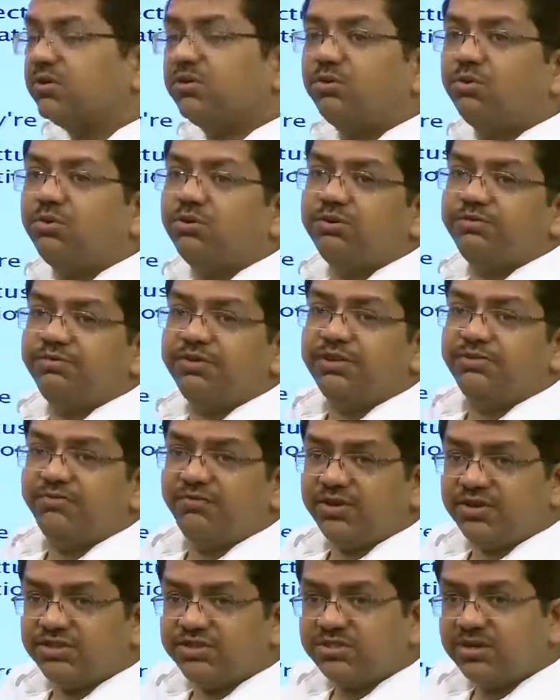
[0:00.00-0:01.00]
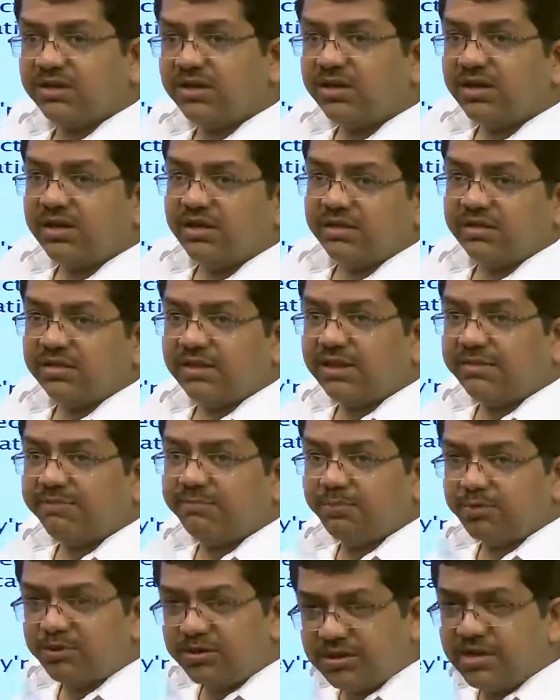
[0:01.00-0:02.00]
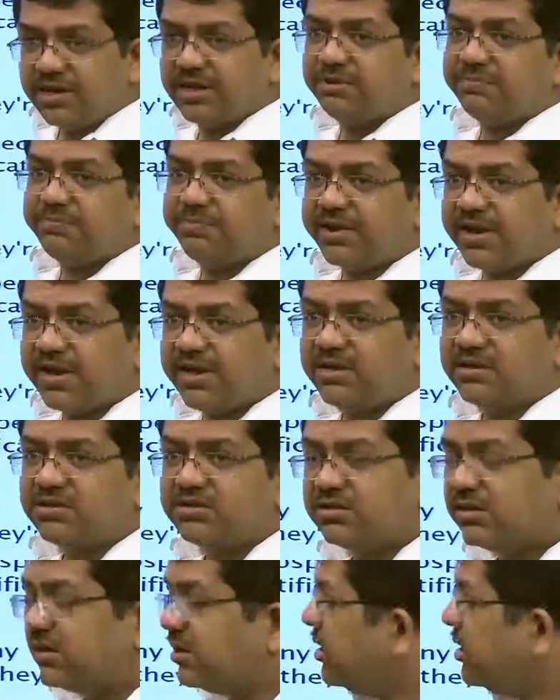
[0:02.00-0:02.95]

code with which they put their price